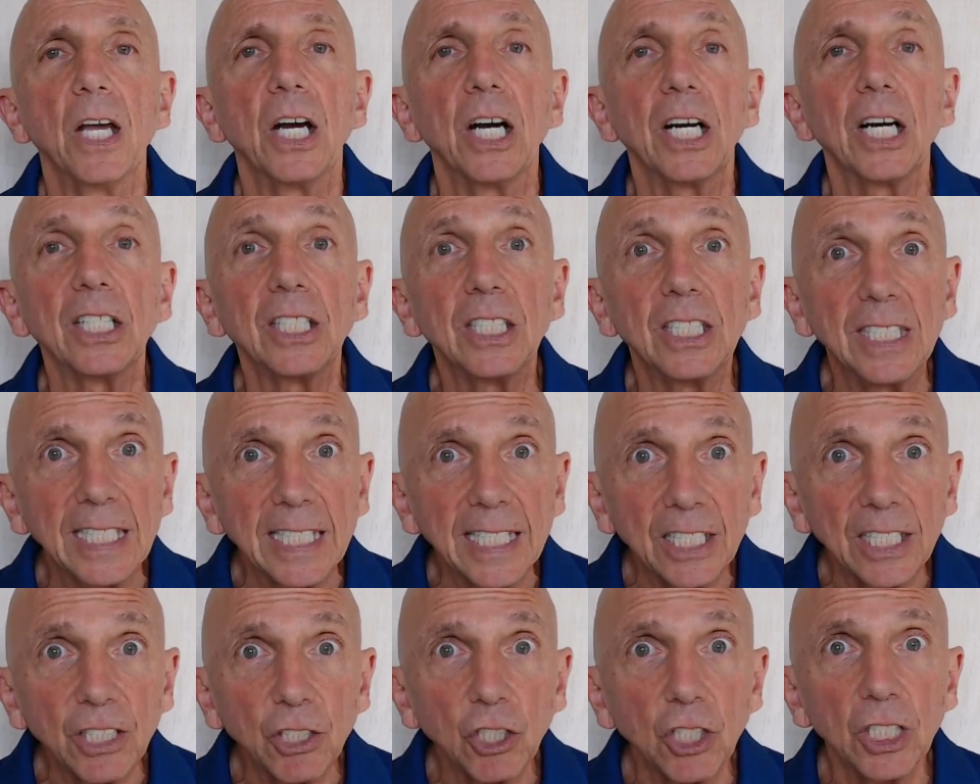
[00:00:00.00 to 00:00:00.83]

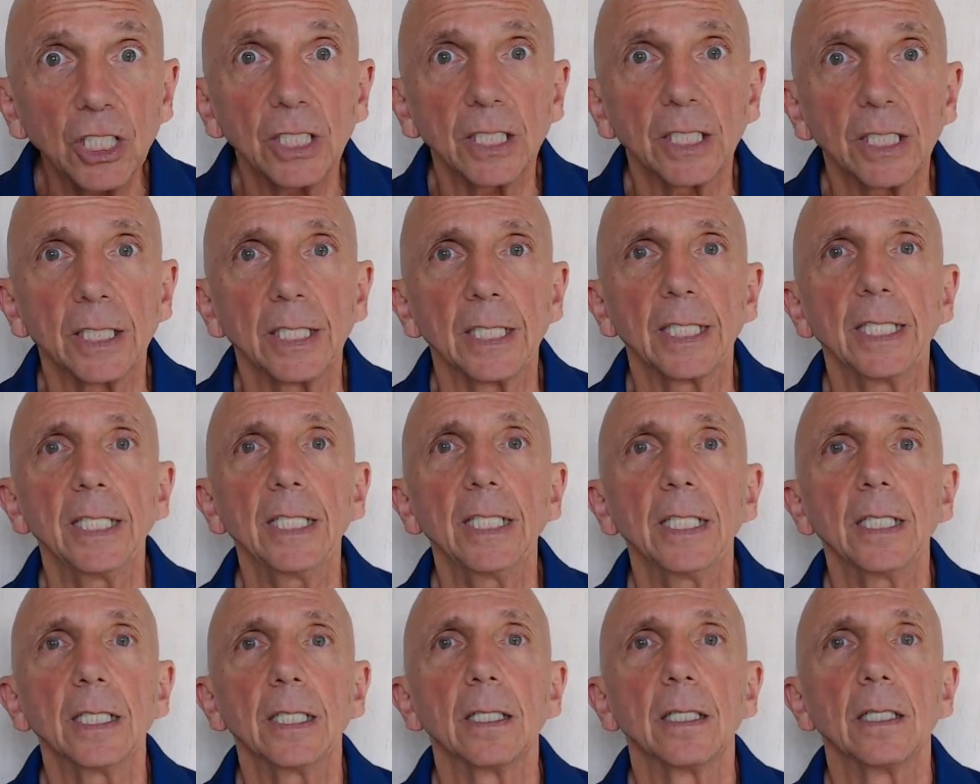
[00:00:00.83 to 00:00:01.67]
Additionally,
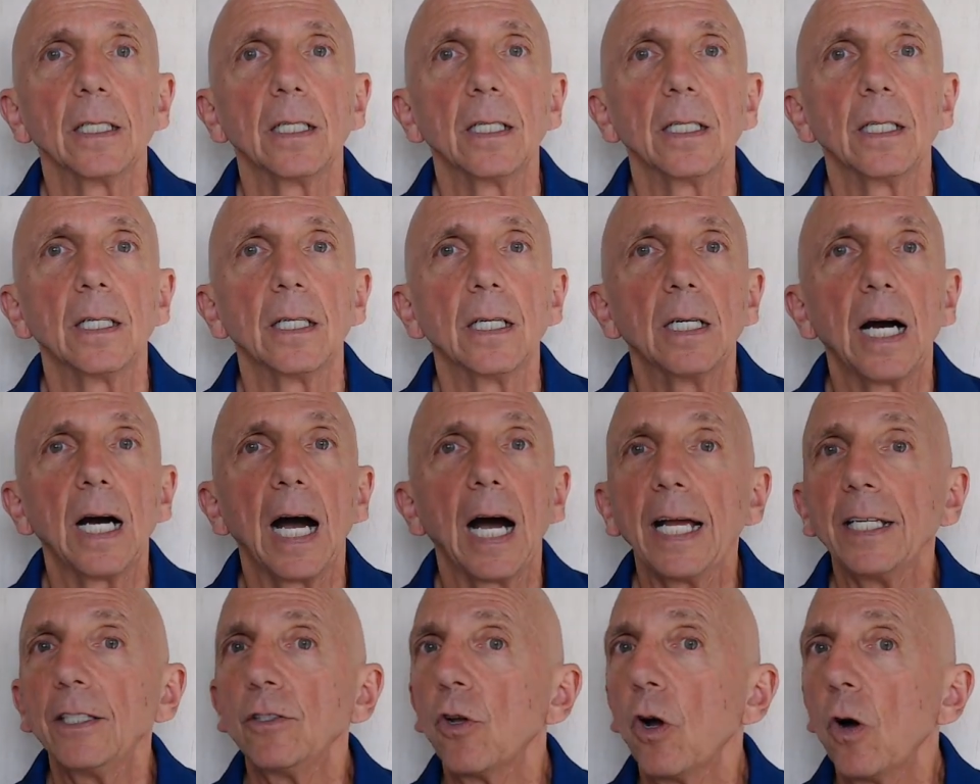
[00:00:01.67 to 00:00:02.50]

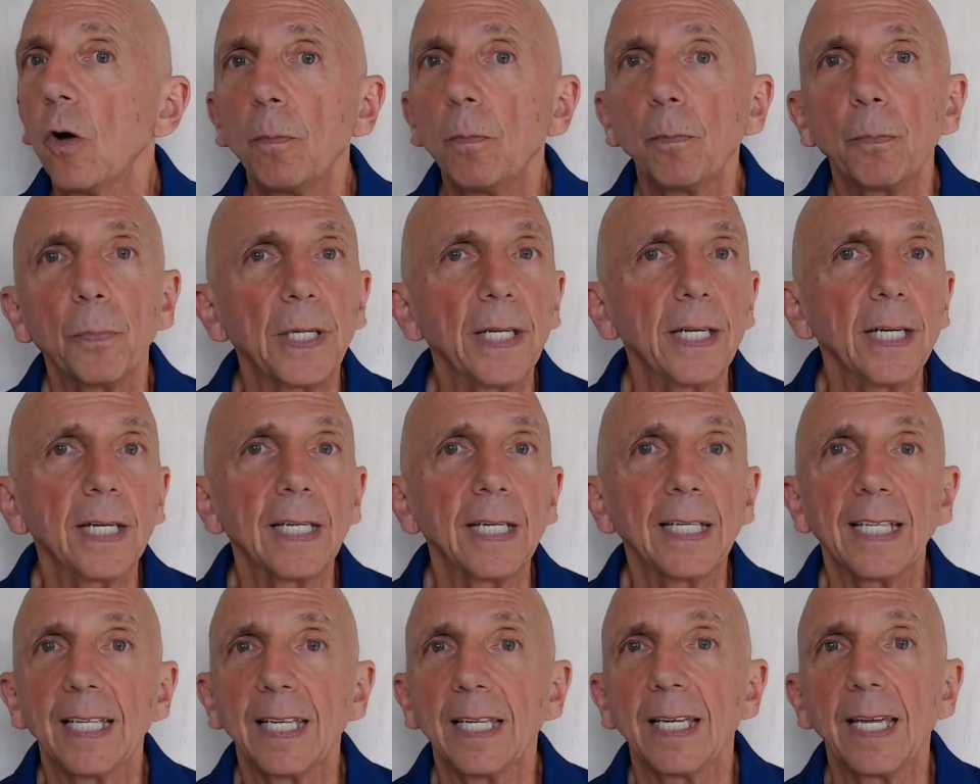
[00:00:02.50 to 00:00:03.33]
I don't
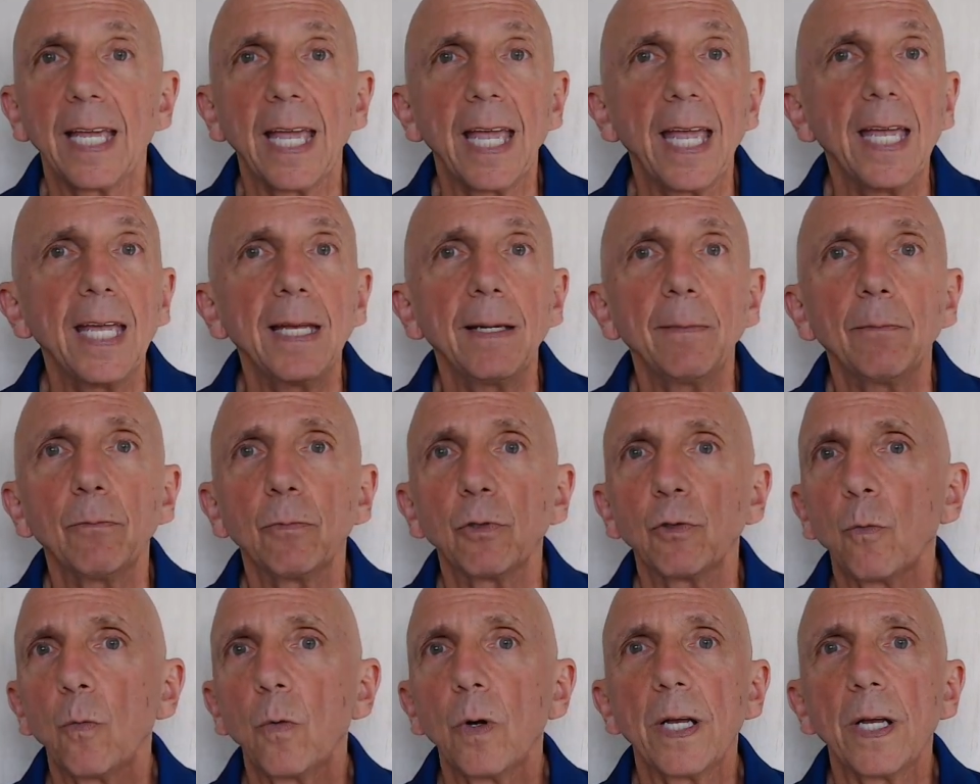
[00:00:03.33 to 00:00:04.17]
play games
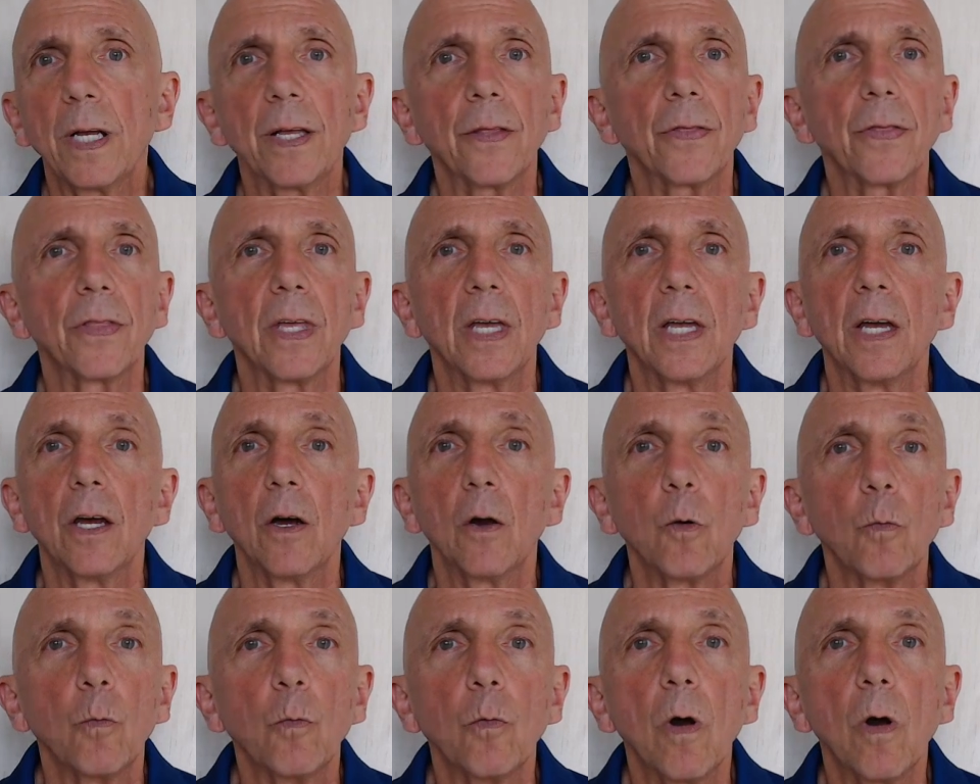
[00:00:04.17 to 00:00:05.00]
with
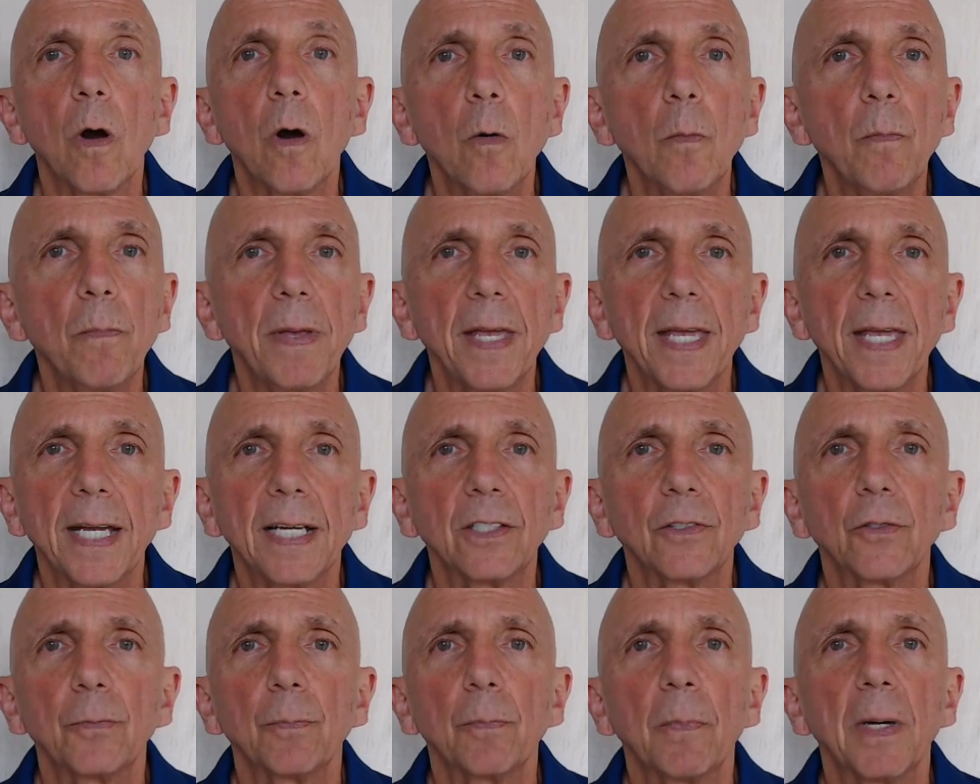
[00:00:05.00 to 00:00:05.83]

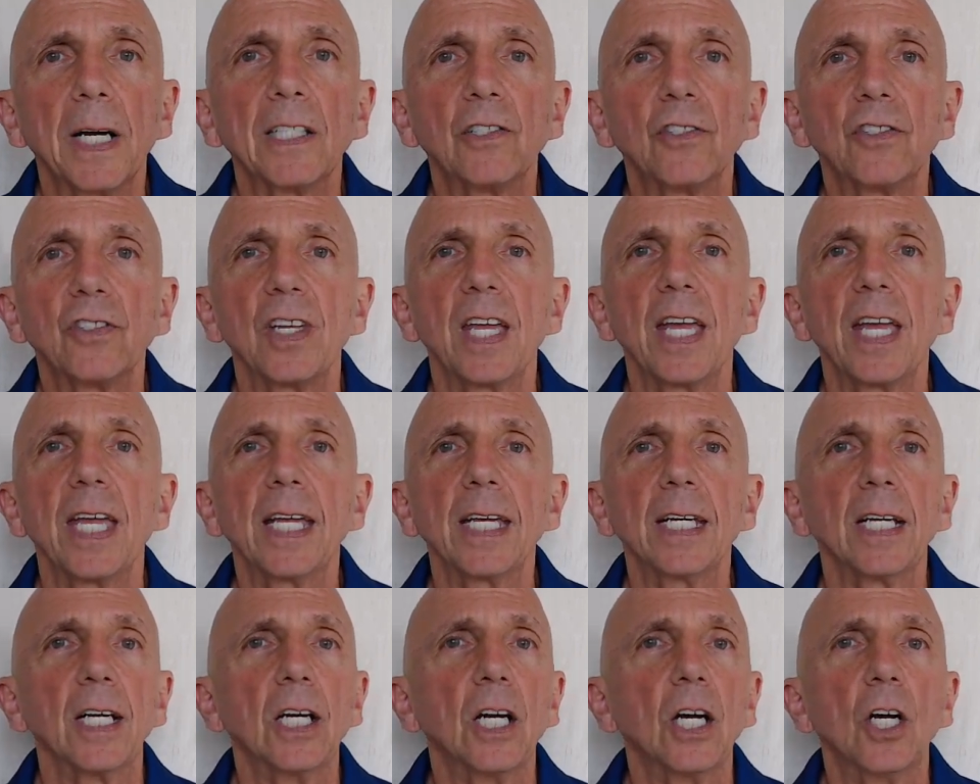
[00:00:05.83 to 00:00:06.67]
romance by
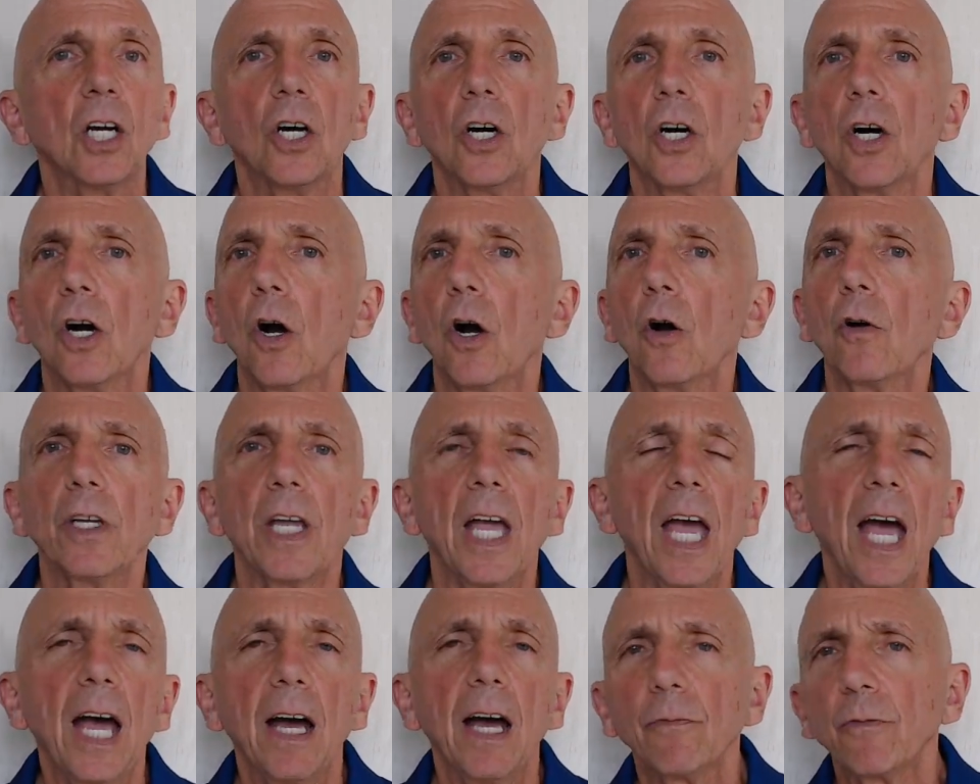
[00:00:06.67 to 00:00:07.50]
saying, oh, you
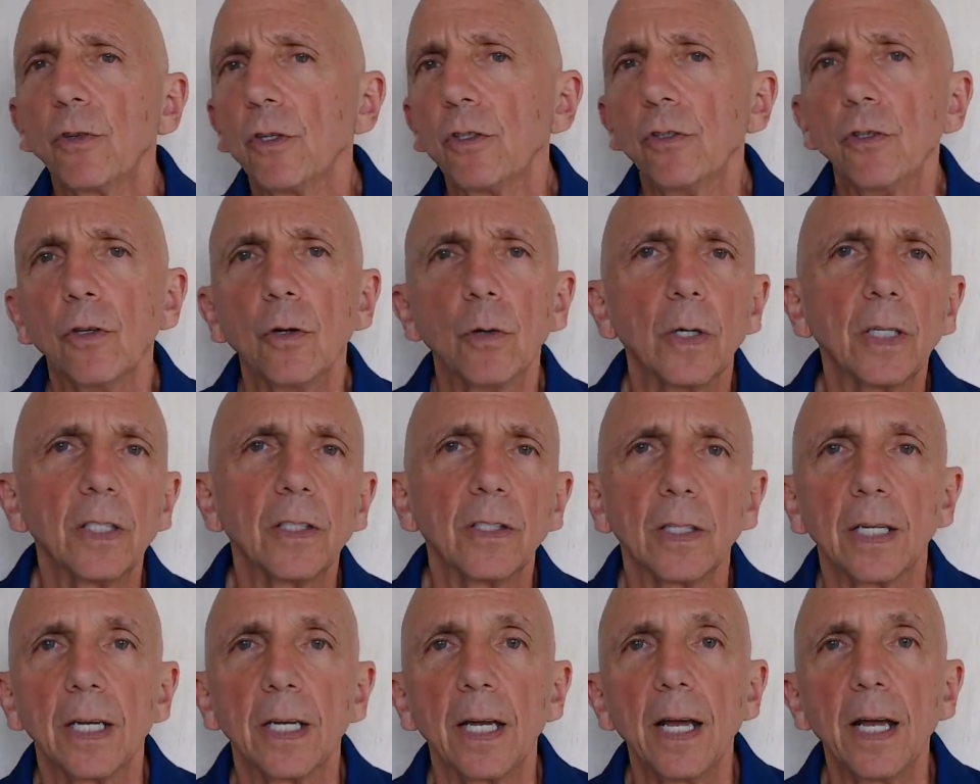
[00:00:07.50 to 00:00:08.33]
have to do it
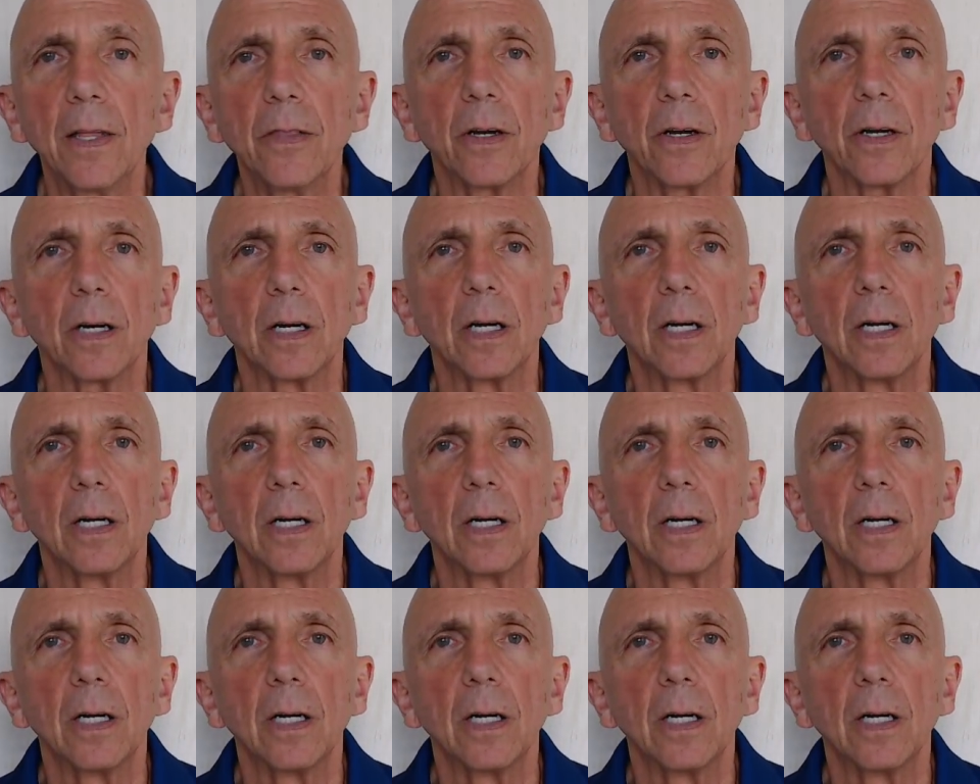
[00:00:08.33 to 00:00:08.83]
together.